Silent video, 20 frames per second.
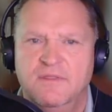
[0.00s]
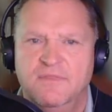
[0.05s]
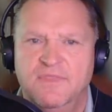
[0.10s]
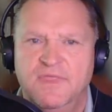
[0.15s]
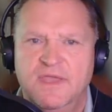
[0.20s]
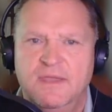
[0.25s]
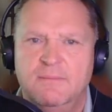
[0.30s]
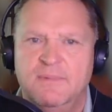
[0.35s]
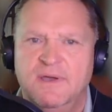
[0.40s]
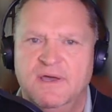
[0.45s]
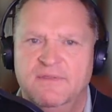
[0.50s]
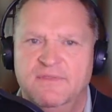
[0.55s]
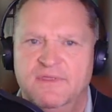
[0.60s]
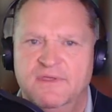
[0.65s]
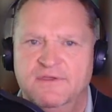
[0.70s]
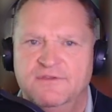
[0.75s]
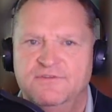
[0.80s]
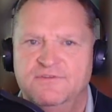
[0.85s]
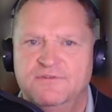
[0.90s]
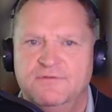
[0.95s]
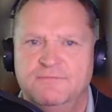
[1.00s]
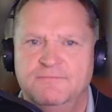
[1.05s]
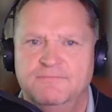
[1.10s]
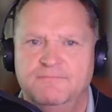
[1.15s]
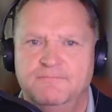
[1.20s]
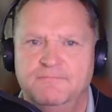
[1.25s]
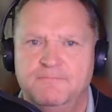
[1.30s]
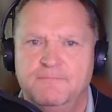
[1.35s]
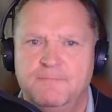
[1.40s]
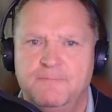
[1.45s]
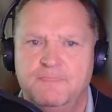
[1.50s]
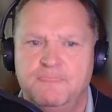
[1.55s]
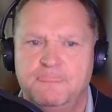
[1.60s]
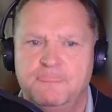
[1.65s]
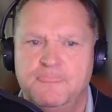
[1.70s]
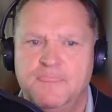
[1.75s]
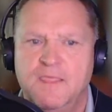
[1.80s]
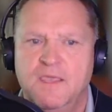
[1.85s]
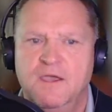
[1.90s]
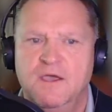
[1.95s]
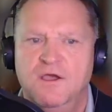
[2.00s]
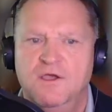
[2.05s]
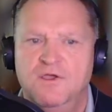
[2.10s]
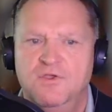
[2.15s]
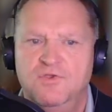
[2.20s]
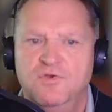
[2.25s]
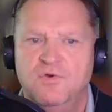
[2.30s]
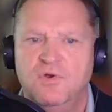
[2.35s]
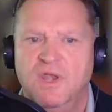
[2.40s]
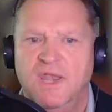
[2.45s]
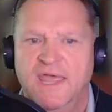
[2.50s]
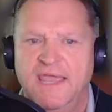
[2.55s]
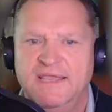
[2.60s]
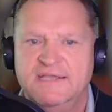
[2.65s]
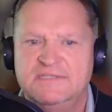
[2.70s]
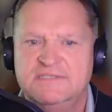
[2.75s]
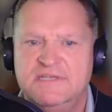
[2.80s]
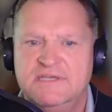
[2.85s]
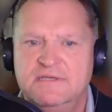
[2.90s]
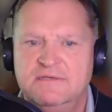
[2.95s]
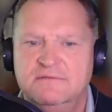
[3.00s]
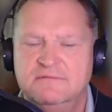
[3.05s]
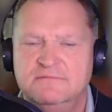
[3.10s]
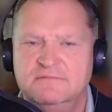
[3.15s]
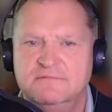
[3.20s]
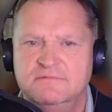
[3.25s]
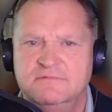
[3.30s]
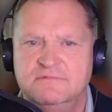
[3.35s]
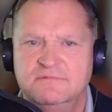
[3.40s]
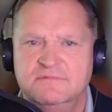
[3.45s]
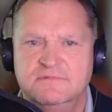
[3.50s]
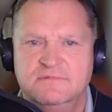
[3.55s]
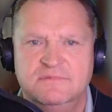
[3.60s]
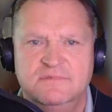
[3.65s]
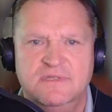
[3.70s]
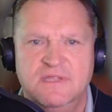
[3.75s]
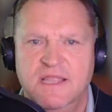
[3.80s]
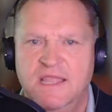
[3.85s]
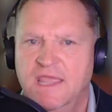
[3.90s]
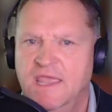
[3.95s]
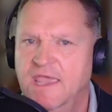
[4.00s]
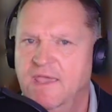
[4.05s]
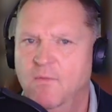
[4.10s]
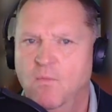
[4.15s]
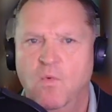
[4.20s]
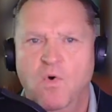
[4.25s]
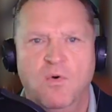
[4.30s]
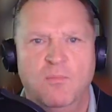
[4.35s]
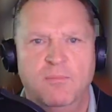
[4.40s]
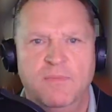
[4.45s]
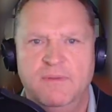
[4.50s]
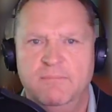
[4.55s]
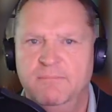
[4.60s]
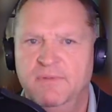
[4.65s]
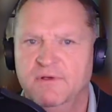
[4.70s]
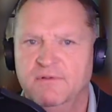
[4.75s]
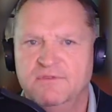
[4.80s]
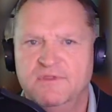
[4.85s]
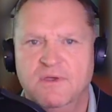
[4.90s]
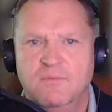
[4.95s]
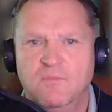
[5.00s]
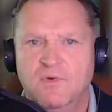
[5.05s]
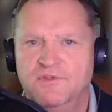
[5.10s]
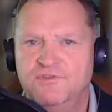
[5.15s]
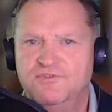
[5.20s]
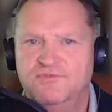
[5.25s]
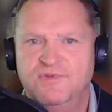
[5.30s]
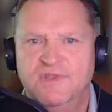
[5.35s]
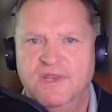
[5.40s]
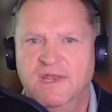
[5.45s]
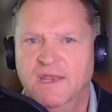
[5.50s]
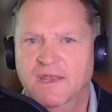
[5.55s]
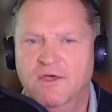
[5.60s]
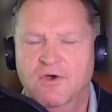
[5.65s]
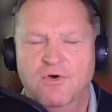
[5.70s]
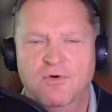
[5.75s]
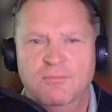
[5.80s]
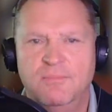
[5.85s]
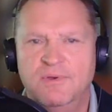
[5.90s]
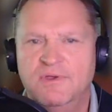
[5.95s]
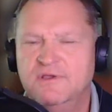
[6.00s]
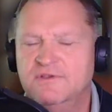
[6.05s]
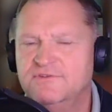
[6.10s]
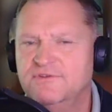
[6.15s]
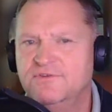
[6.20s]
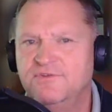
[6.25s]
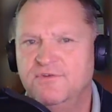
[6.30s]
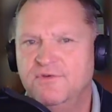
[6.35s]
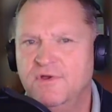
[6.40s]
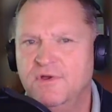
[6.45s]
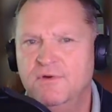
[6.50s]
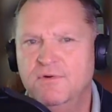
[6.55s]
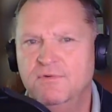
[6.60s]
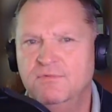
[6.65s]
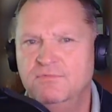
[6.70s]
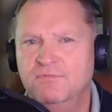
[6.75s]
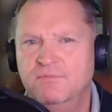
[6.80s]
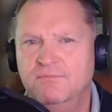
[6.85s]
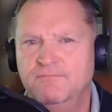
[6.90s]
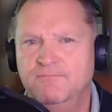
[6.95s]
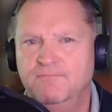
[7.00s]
Think about this. Your legacy, it won't be built on what you did alone, because on your own,